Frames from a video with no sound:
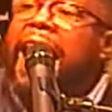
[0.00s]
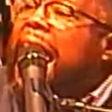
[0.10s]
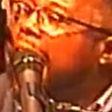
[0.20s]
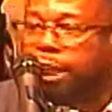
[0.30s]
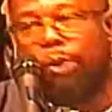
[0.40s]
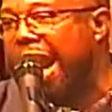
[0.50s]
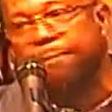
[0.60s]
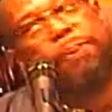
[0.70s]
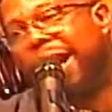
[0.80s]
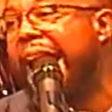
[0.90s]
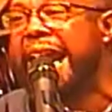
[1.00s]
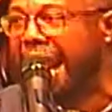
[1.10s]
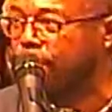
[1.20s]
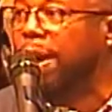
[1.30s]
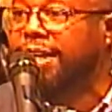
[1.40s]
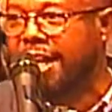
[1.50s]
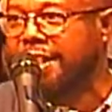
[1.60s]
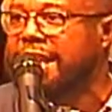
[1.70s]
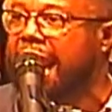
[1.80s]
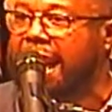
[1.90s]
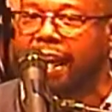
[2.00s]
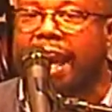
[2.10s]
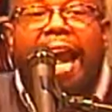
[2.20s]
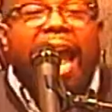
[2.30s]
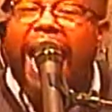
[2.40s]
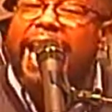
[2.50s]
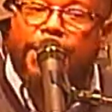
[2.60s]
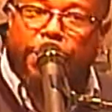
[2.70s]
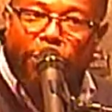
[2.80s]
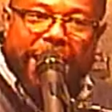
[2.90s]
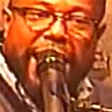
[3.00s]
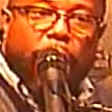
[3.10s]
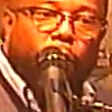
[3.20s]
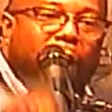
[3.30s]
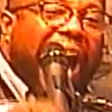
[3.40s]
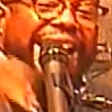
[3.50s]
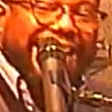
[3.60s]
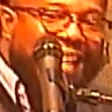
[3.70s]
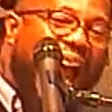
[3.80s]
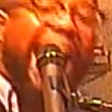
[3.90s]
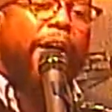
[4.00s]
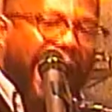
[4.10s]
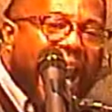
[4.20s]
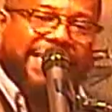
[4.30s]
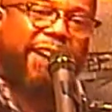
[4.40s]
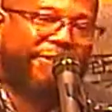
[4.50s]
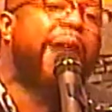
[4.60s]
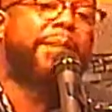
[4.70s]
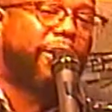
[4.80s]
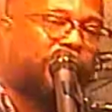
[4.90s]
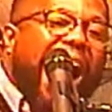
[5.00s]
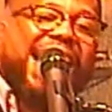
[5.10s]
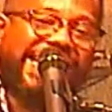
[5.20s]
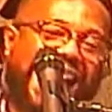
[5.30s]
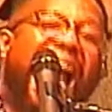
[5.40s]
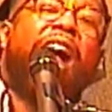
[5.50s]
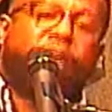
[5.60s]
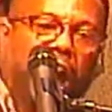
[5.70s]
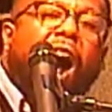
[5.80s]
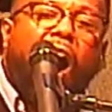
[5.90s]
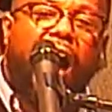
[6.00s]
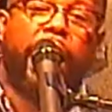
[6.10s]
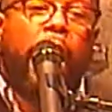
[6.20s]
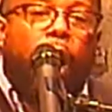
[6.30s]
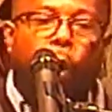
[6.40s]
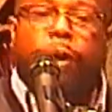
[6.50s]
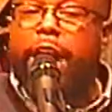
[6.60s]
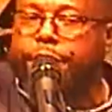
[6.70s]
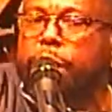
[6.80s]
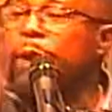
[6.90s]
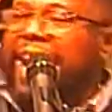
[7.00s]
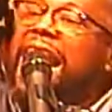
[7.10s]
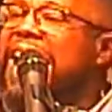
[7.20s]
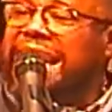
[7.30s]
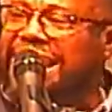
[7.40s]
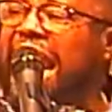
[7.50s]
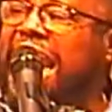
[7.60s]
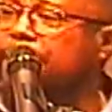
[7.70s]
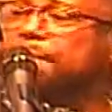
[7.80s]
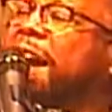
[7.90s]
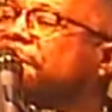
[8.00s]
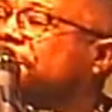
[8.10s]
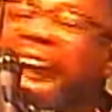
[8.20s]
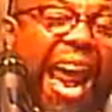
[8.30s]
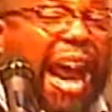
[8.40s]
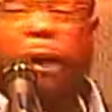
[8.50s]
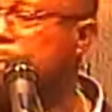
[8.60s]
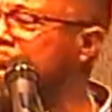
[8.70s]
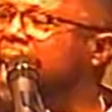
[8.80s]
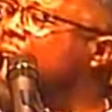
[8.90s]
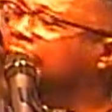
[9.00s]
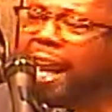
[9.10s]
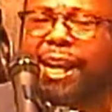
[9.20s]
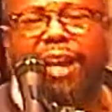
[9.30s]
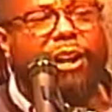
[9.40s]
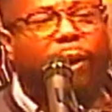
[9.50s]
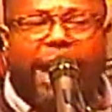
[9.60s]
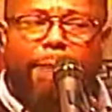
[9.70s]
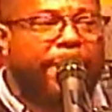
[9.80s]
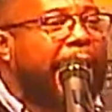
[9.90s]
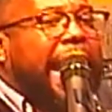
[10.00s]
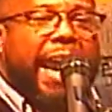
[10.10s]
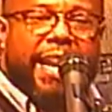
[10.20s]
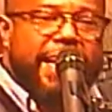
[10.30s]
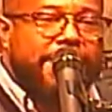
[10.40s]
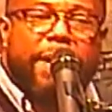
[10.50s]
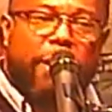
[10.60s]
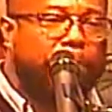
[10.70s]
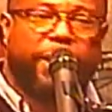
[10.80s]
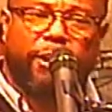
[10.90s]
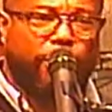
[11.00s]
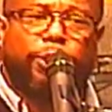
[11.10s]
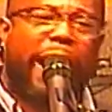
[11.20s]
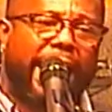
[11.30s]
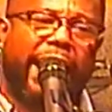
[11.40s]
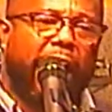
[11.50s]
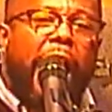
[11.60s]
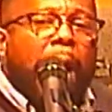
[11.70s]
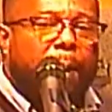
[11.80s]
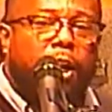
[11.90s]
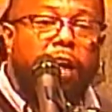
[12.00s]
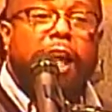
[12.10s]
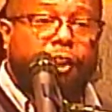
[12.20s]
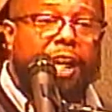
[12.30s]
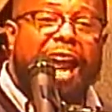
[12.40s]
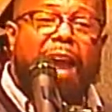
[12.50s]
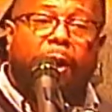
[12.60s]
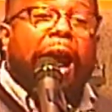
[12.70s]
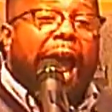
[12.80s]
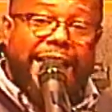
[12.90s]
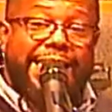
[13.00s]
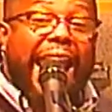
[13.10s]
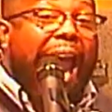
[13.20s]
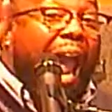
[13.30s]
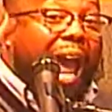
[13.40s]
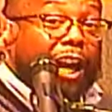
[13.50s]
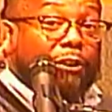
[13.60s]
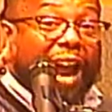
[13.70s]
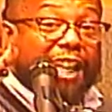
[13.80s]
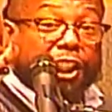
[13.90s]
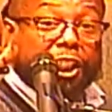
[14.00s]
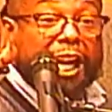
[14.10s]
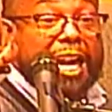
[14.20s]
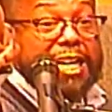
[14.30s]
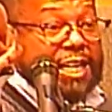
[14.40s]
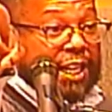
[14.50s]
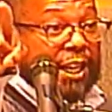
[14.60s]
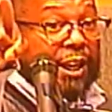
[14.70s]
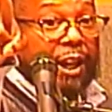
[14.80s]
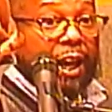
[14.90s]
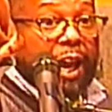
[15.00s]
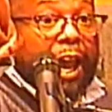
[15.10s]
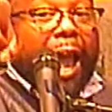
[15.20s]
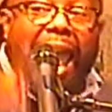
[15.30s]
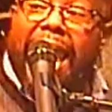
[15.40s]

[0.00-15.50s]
and you ain't playing with this thing, and that you need a right now answer from a right now God who can do anything but fail me. I can't get no help in these middle pews right here, but look at your neighbor and say, adoration and